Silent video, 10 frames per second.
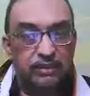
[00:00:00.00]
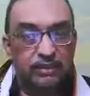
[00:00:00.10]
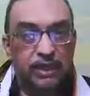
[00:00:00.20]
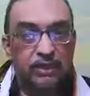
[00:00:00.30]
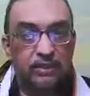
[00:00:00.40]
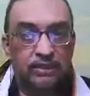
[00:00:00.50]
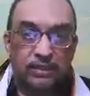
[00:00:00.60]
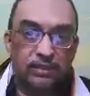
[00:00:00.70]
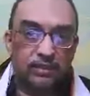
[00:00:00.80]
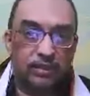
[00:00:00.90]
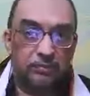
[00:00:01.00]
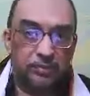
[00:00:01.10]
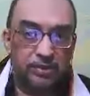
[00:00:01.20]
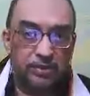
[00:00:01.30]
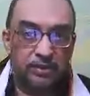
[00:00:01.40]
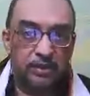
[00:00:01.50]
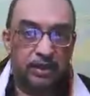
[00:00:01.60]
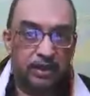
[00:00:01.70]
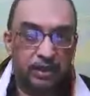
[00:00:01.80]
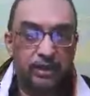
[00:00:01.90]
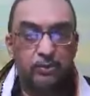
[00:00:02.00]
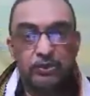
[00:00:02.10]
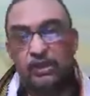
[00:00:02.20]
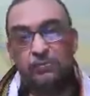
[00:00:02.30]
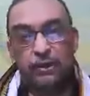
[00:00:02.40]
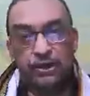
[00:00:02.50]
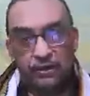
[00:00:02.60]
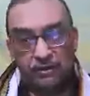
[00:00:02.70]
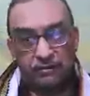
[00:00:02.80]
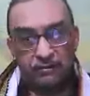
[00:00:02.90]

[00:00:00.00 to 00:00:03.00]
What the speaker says: that the sun comes again to that point